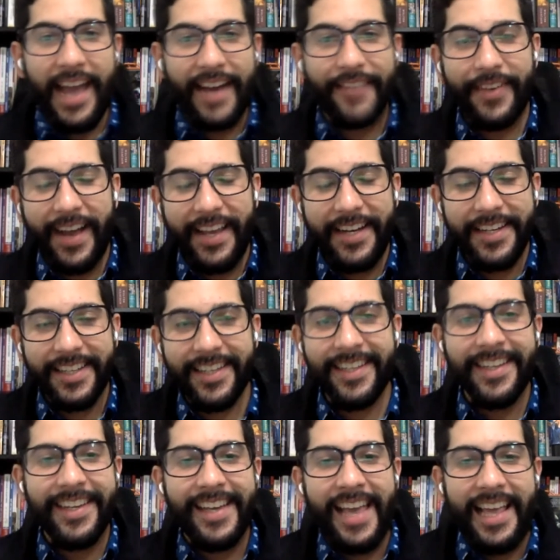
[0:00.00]
And
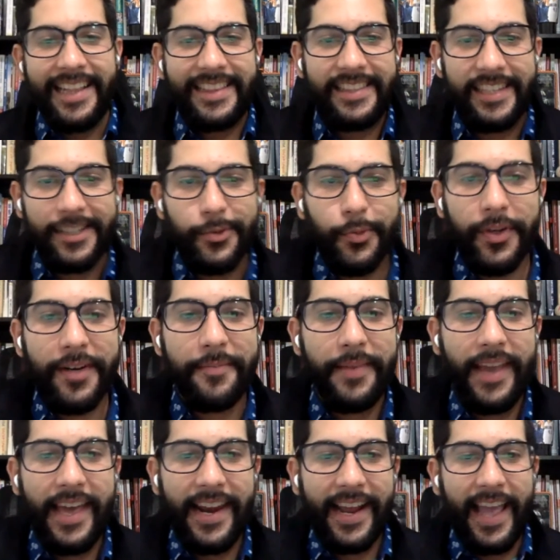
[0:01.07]
finally, this wouldn't
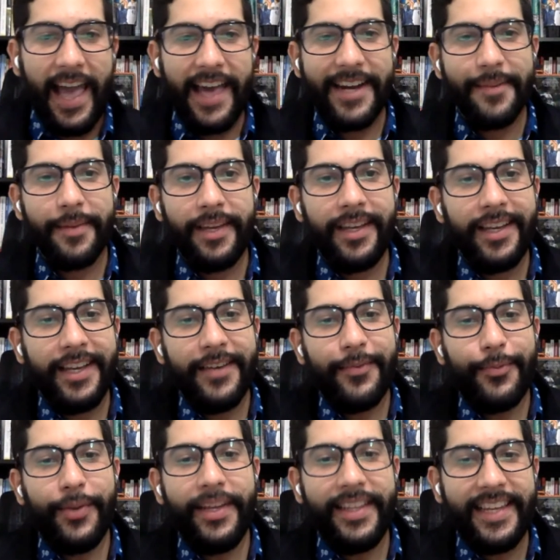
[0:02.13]
be an academy
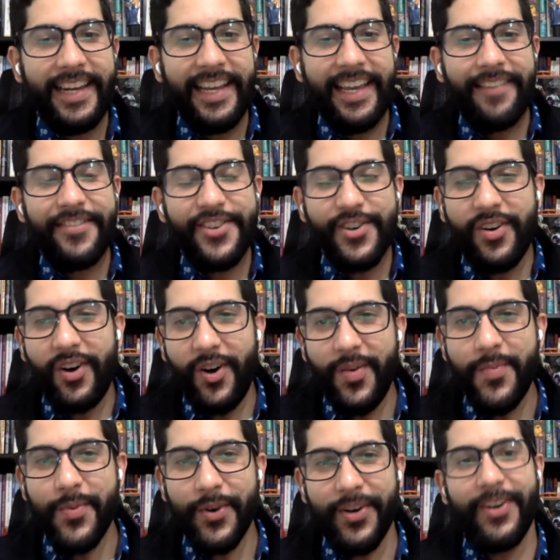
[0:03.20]
if we didn't give you
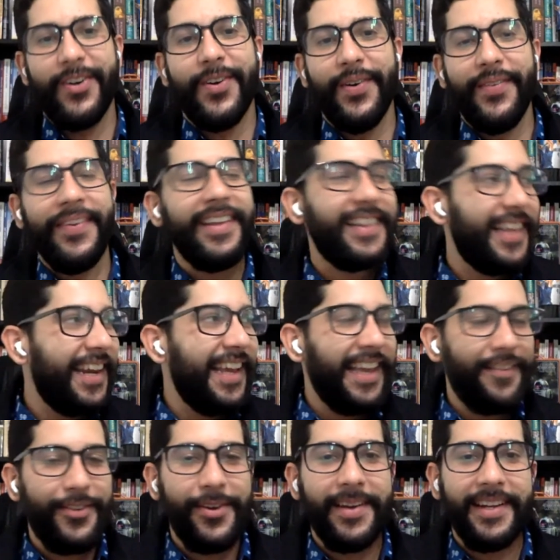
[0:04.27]
homework or we
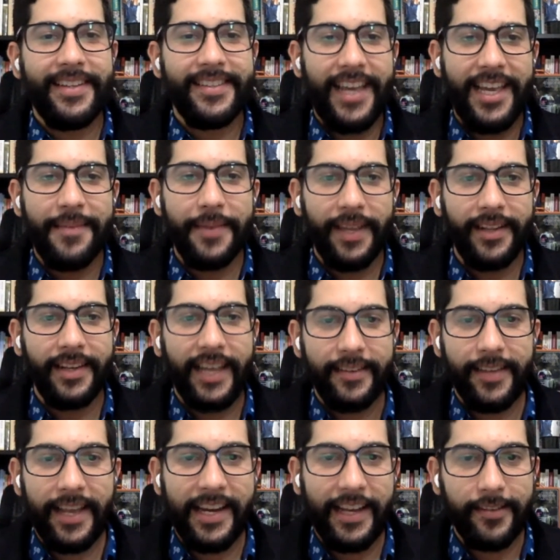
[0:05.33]
didn't give you an assignment, la
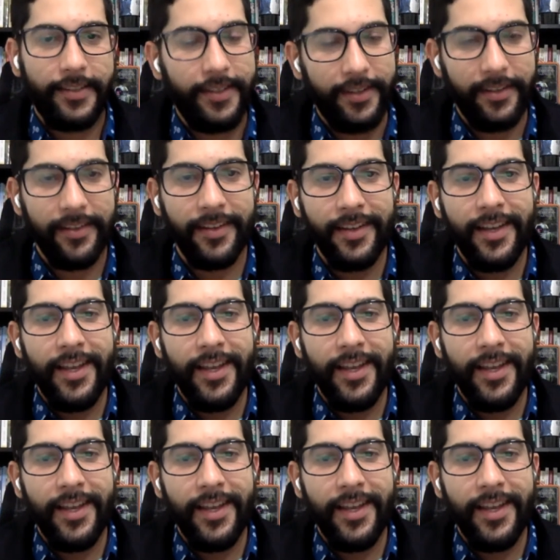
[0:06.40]
asignación.